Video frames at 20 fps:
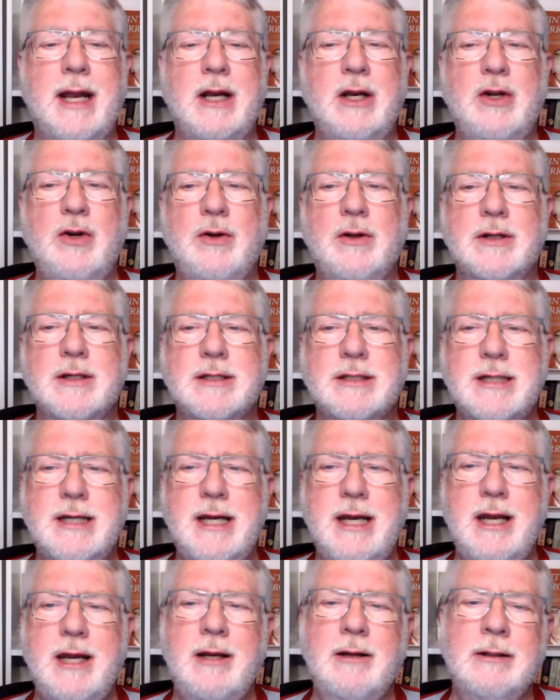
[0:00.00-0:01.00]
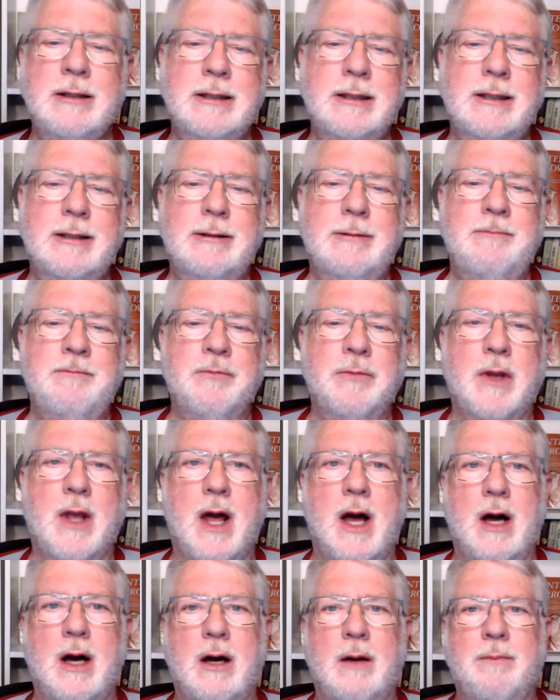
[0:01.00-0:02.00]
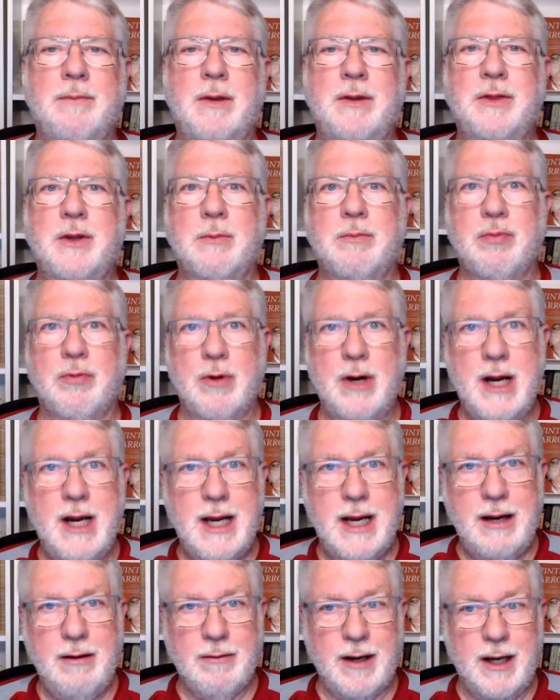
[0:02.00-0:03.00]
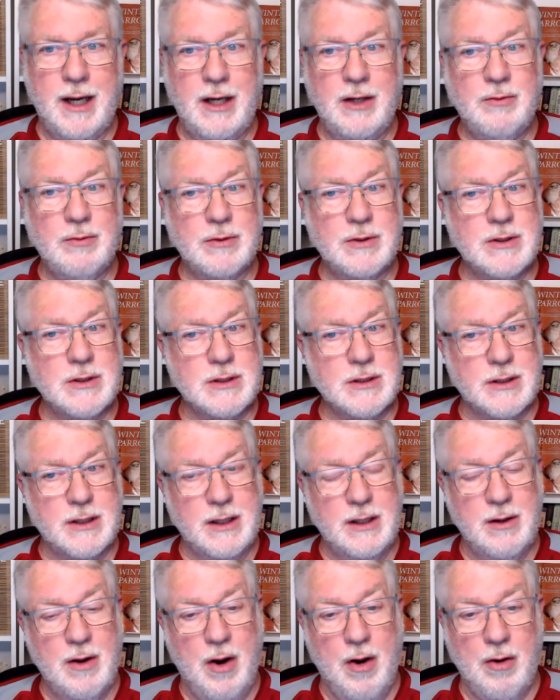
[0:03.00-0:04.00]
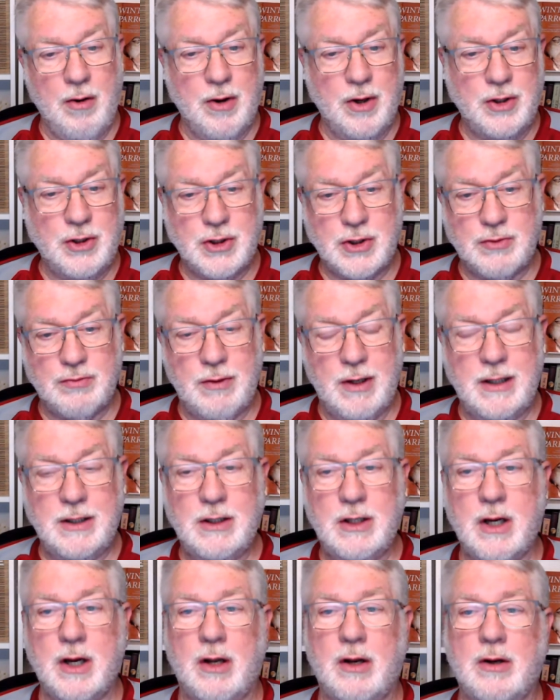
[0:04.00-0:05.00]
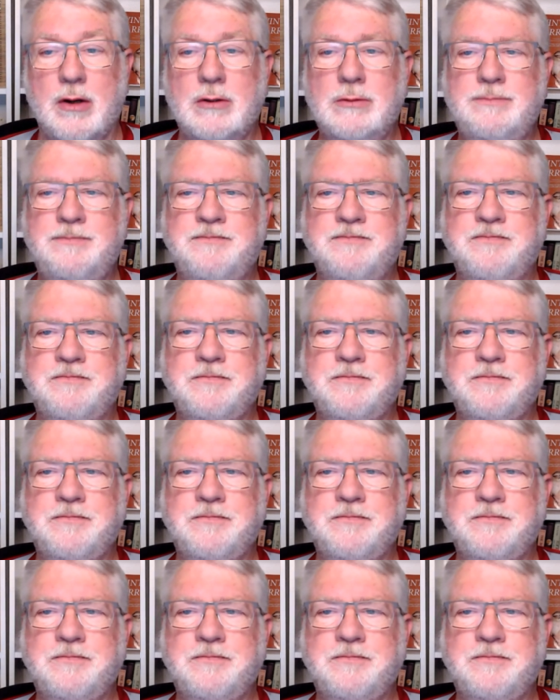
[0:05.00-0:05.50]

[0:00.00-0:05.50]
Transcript: And you can see that the breeding range, which is the orangish-red color,